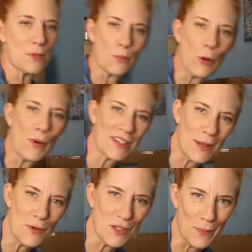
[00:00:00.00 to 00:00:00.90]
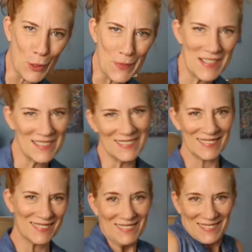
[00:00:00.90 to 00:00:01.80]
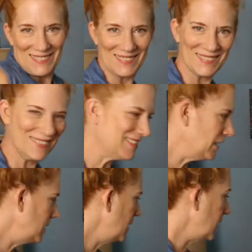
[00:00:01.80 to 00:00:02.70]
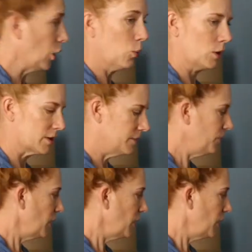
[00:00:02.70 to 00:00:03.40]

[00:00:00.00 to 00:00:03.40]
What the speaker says: appropriate because I'm using Barbies. It all worked.